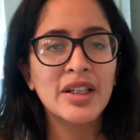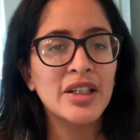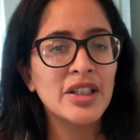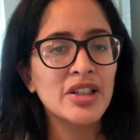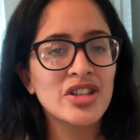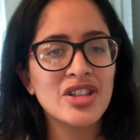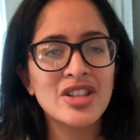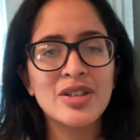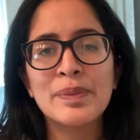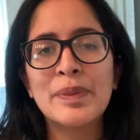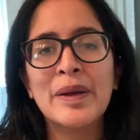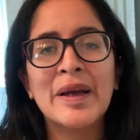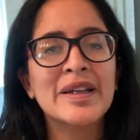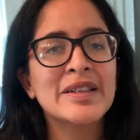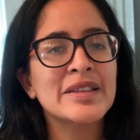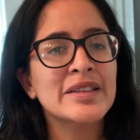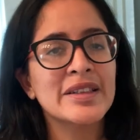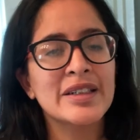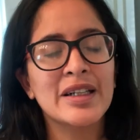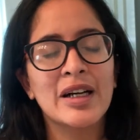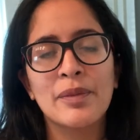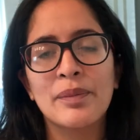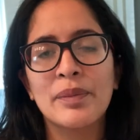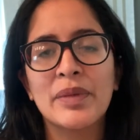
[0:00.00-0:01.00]
He just
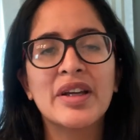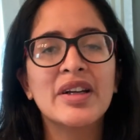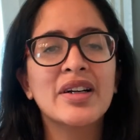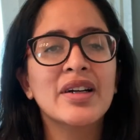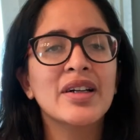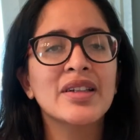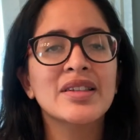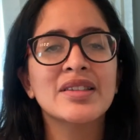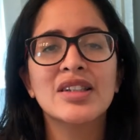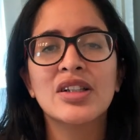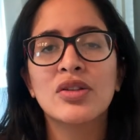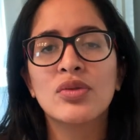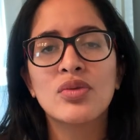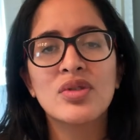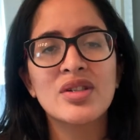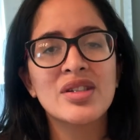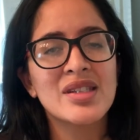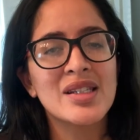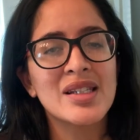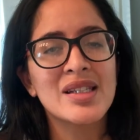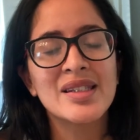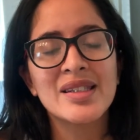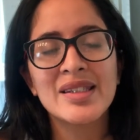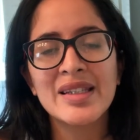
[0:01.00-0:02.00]
picked it up because it
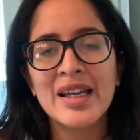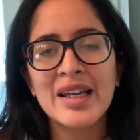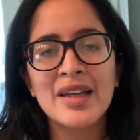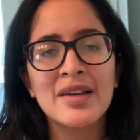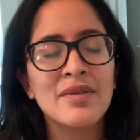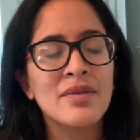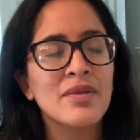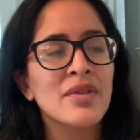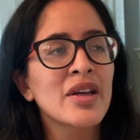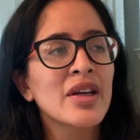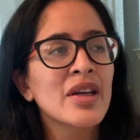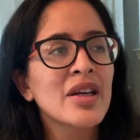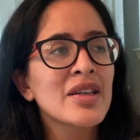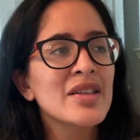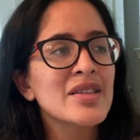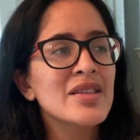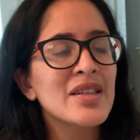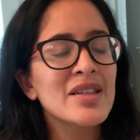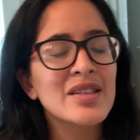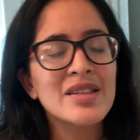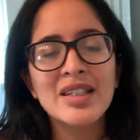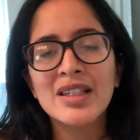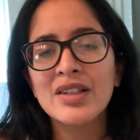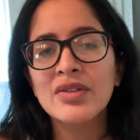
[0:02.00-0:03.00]
was the same
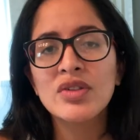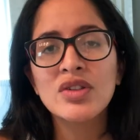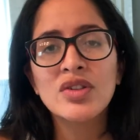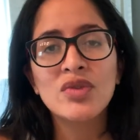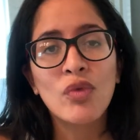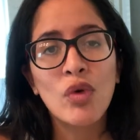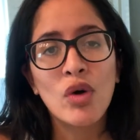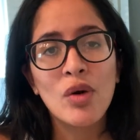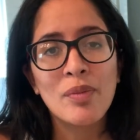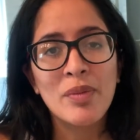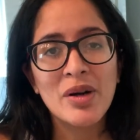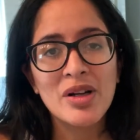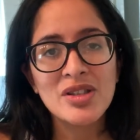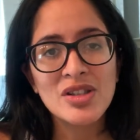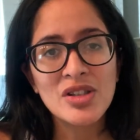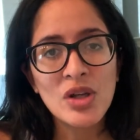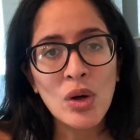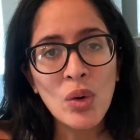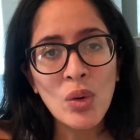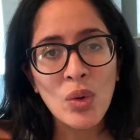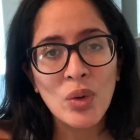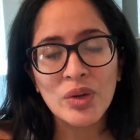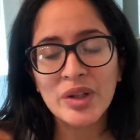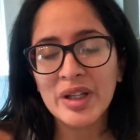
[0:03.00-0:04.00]
since he was 4 months
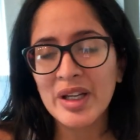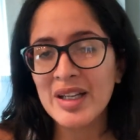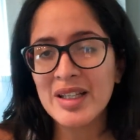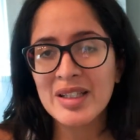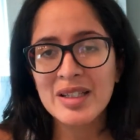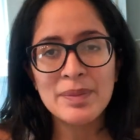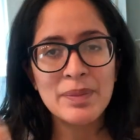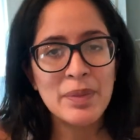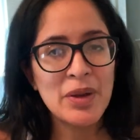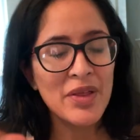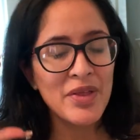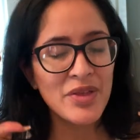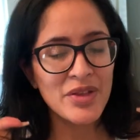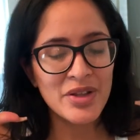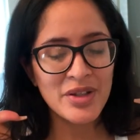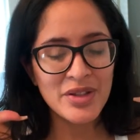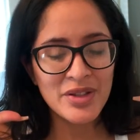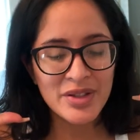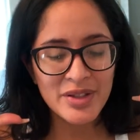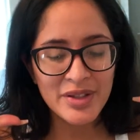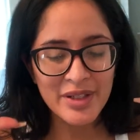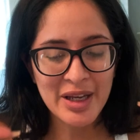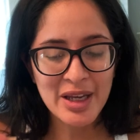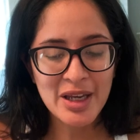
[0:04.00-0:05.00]
old. It's been
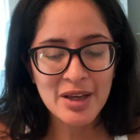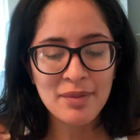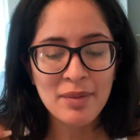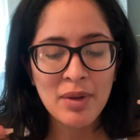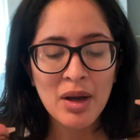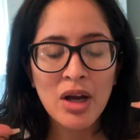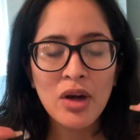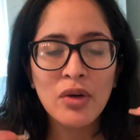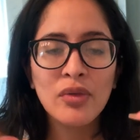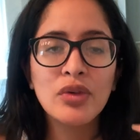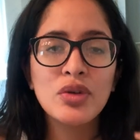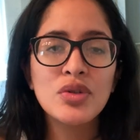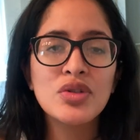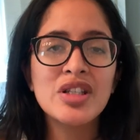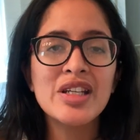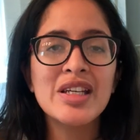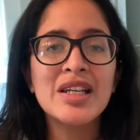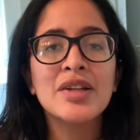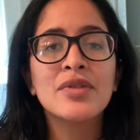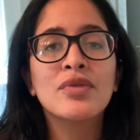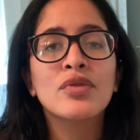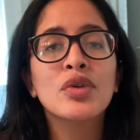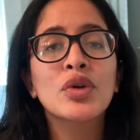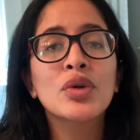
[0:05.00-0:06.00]
the same
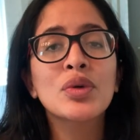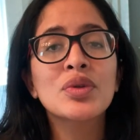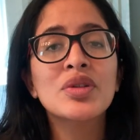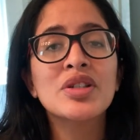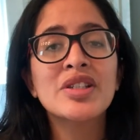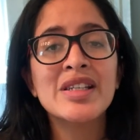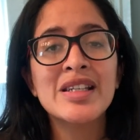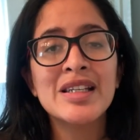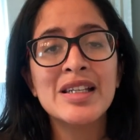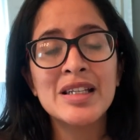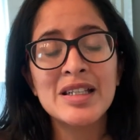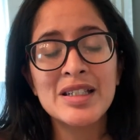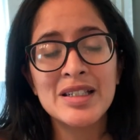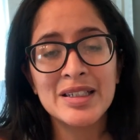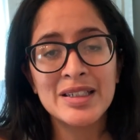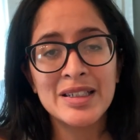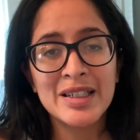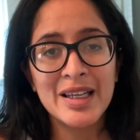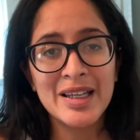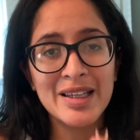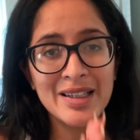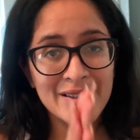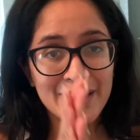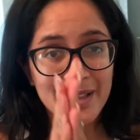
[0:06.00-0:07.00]
routine.
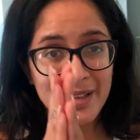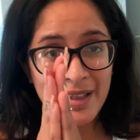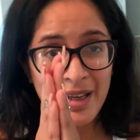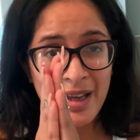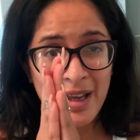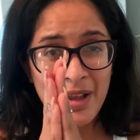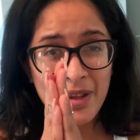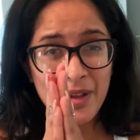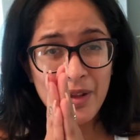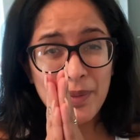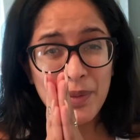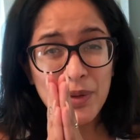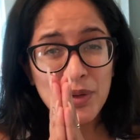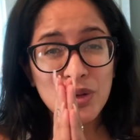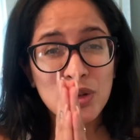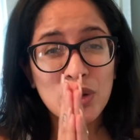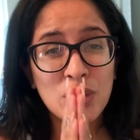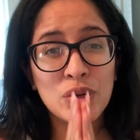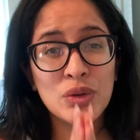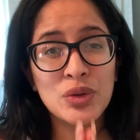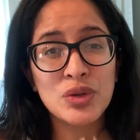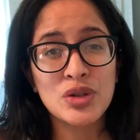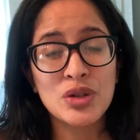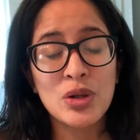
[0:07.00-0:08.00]
Routine is the
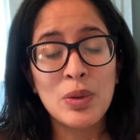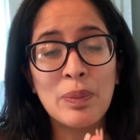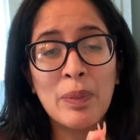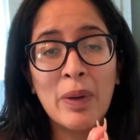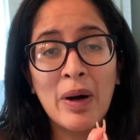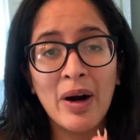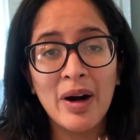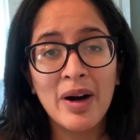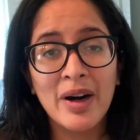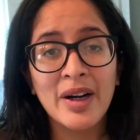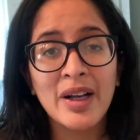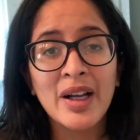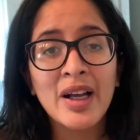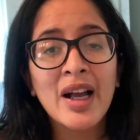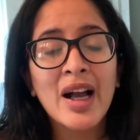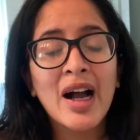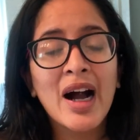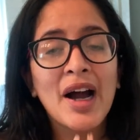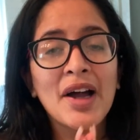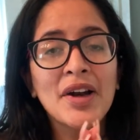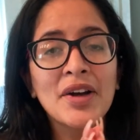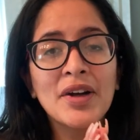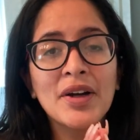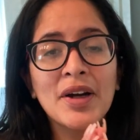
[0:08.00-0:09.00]
most crucial part.
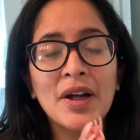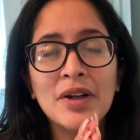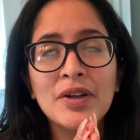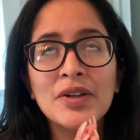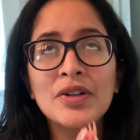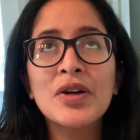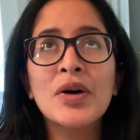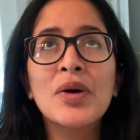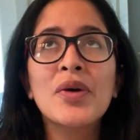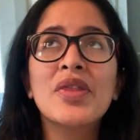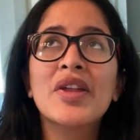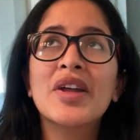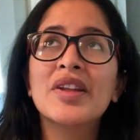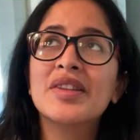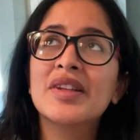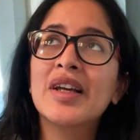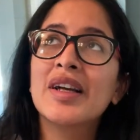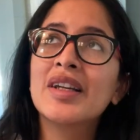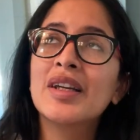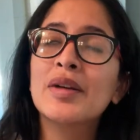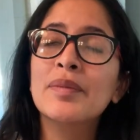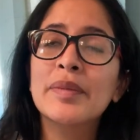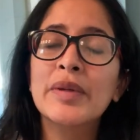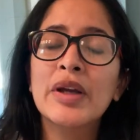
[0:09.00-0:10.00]
And then I know that
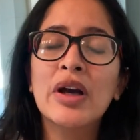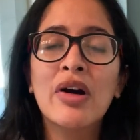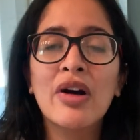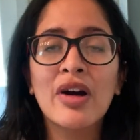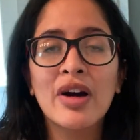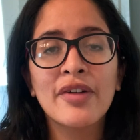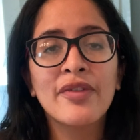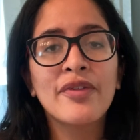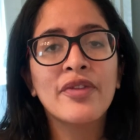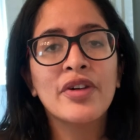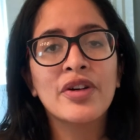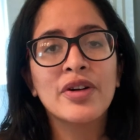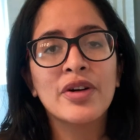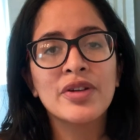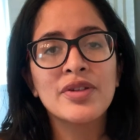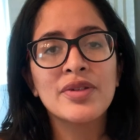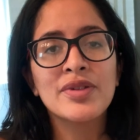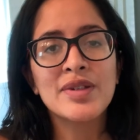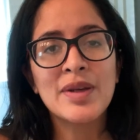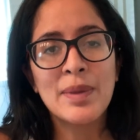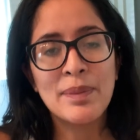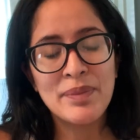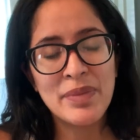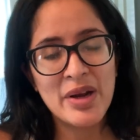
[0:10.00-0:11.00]
that can be hard for
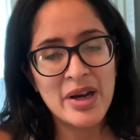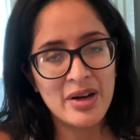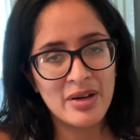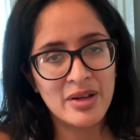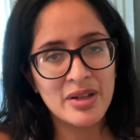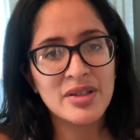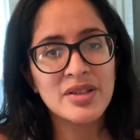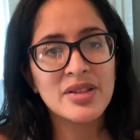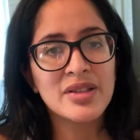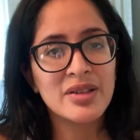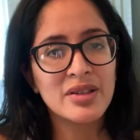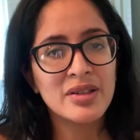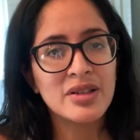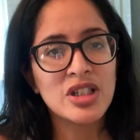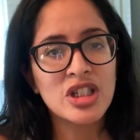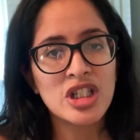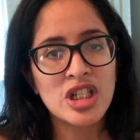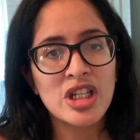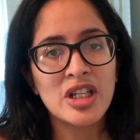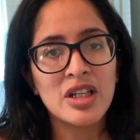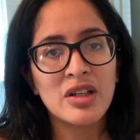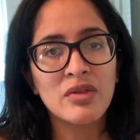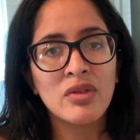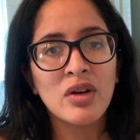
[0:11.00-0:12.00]
some parents to
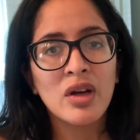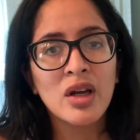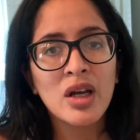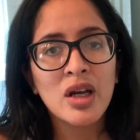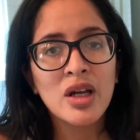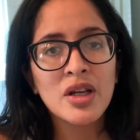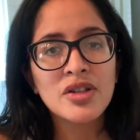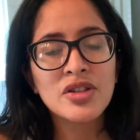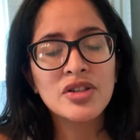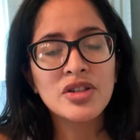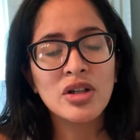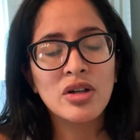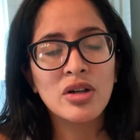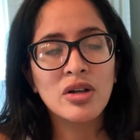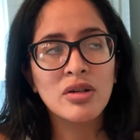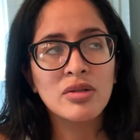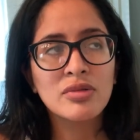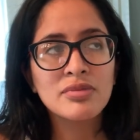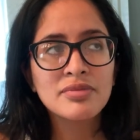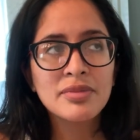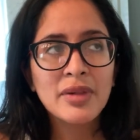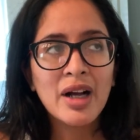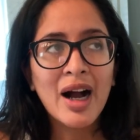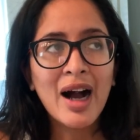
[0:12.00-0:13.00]
achieve.
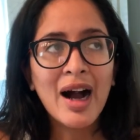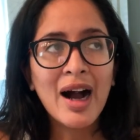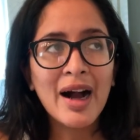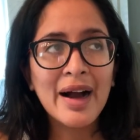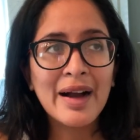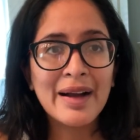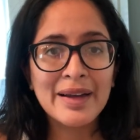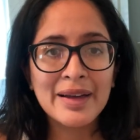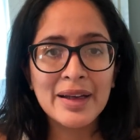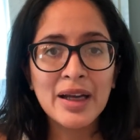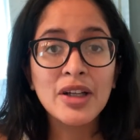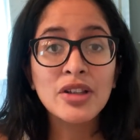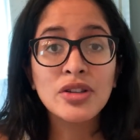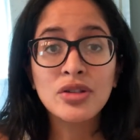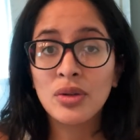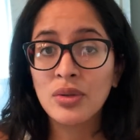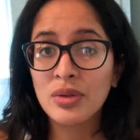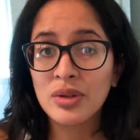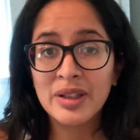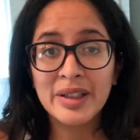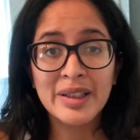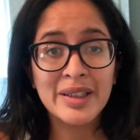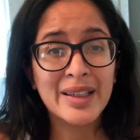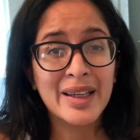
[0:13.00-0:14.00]
So I
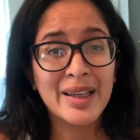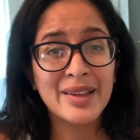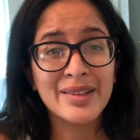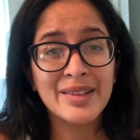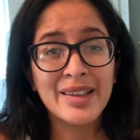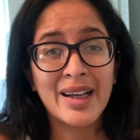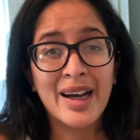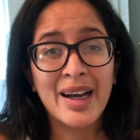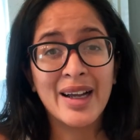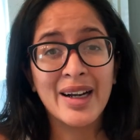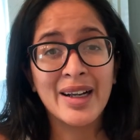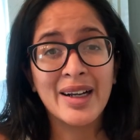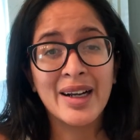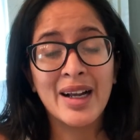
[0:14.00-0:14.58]
totally get that.